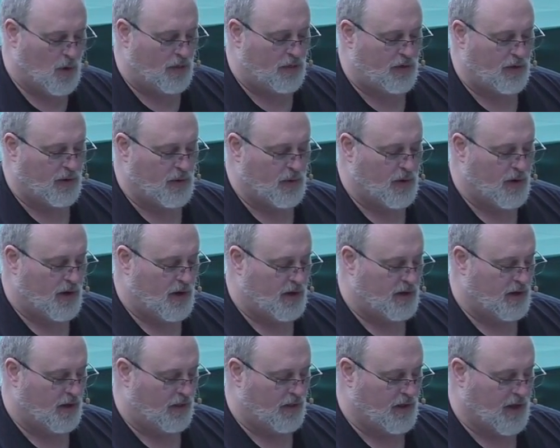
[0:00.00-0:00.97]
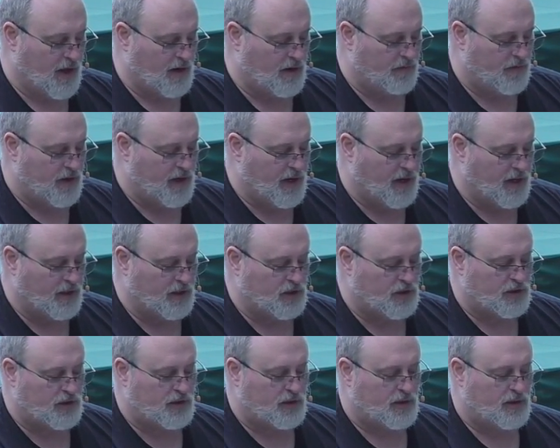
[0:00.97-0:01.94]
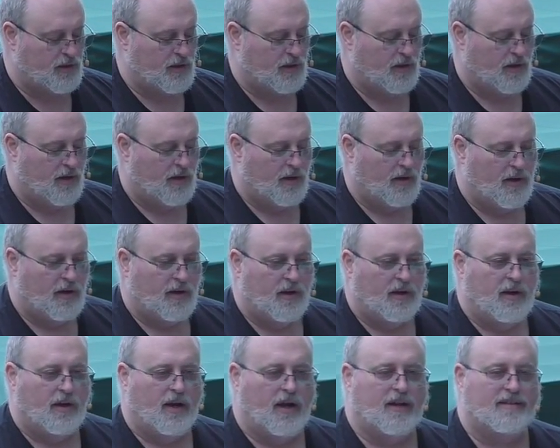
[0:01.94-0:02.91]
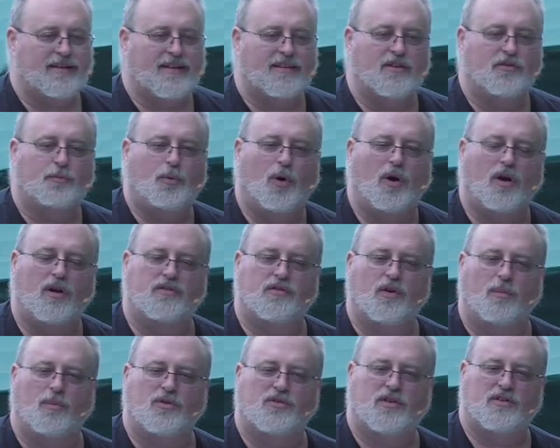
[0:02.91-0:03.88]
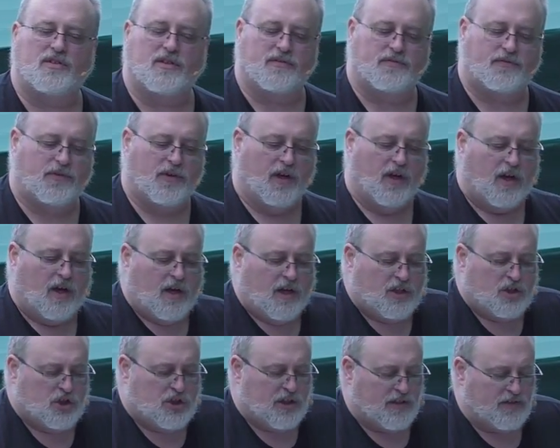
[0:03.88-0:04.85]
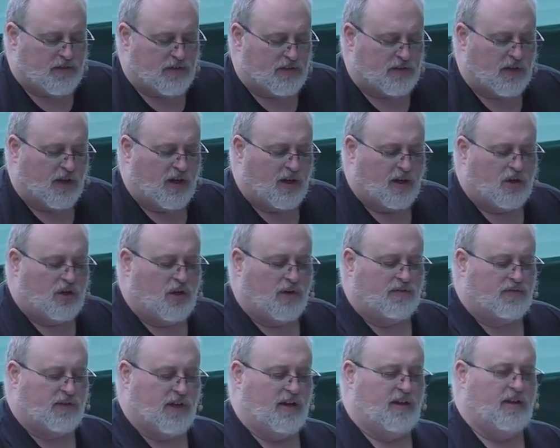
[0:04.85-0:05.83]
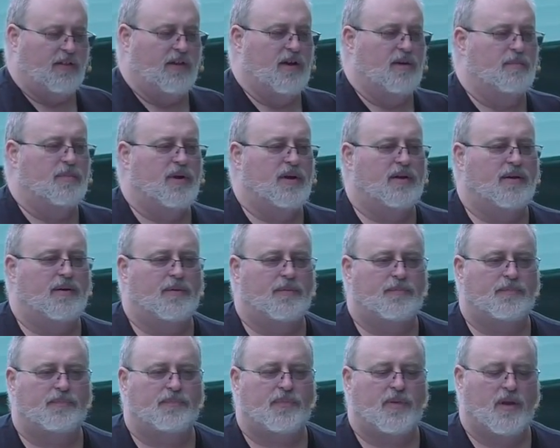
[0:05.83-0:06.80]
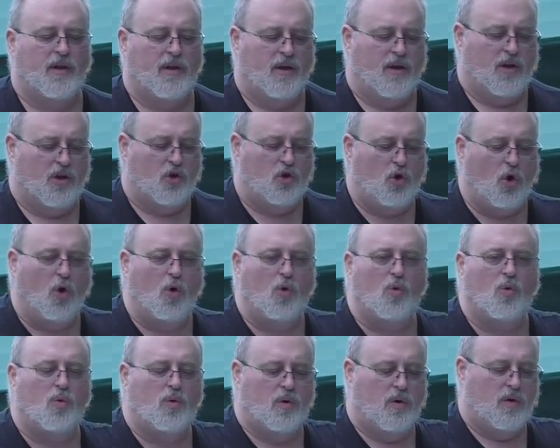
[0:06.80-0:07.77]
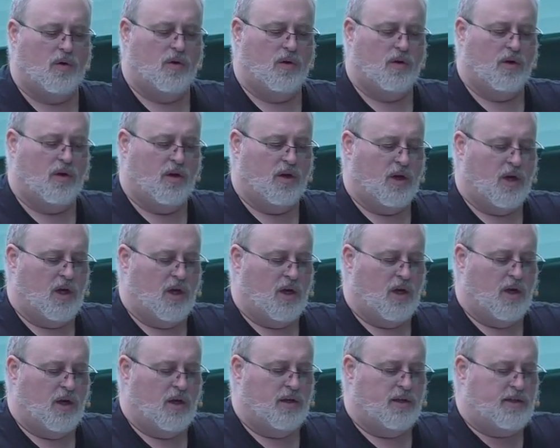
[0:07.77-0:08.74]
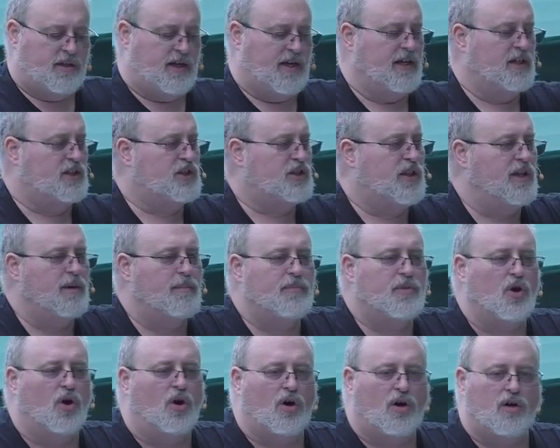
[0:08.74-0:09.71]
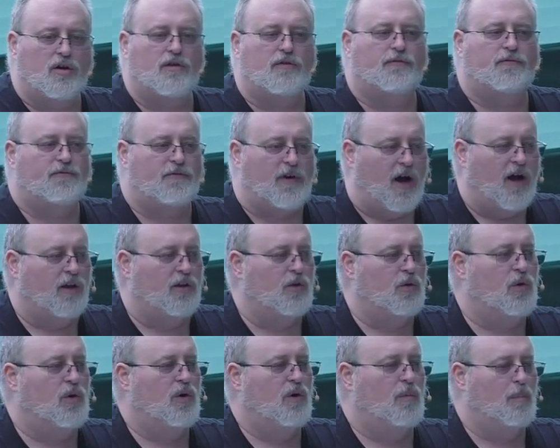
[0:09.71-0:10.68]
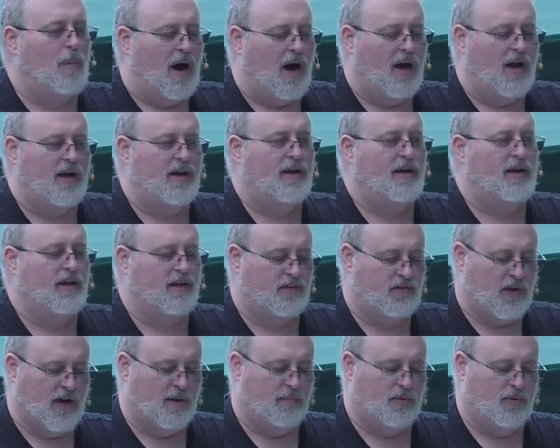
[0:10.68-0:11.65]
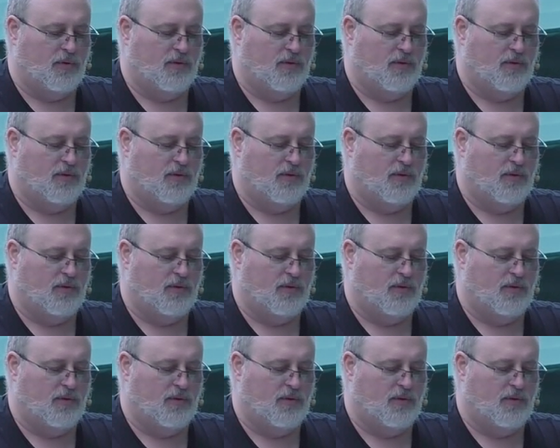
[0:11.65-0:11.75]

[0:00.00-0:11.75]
Go, therefore, and make disciples of all nations, baptizing them in the name of the Father and the Son and the Holy Spirit, teaching them to observe all that I have commanded you. And behold, I am with you until the end of the age."